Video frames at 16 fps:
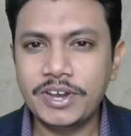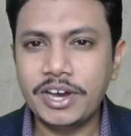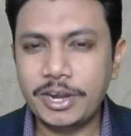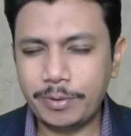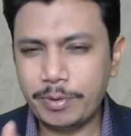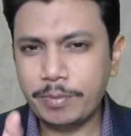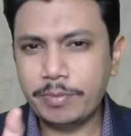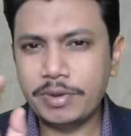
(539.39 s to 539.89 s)

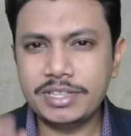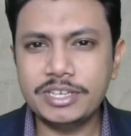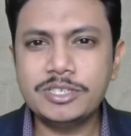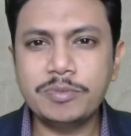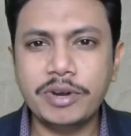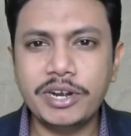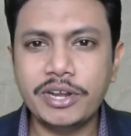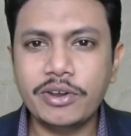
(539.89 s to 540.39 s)
Remember
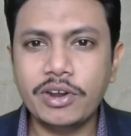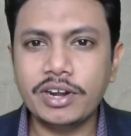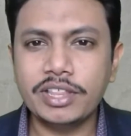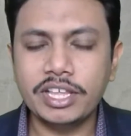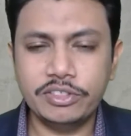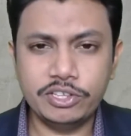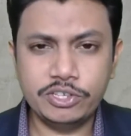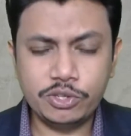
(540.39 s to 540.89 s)
this particular
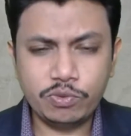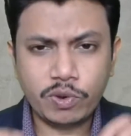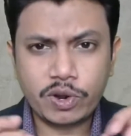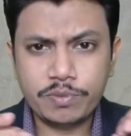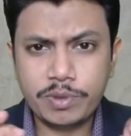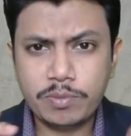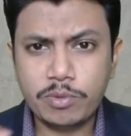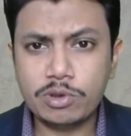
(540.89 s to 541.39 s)
thing. This is
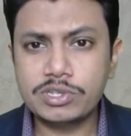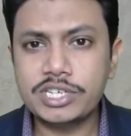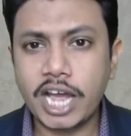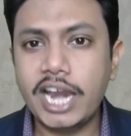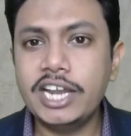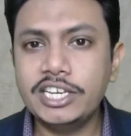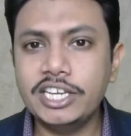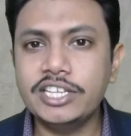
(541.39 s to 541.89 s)
one of the most
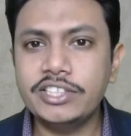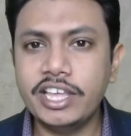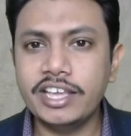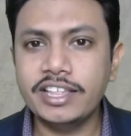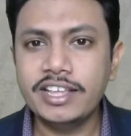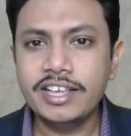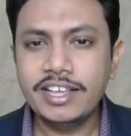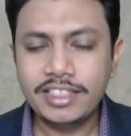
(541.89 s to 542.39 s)
challenging
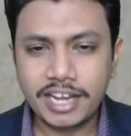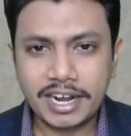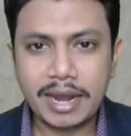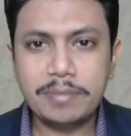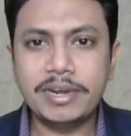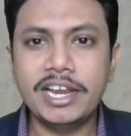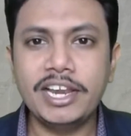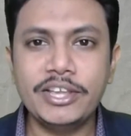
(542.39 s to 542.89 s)
thing that
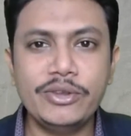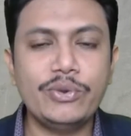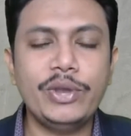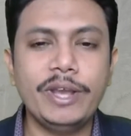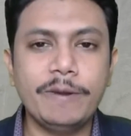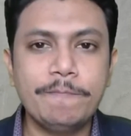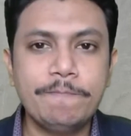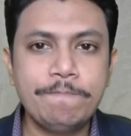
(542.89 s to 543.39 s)
I'm telling you
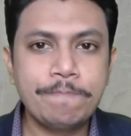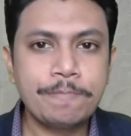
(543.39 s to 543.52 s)
here.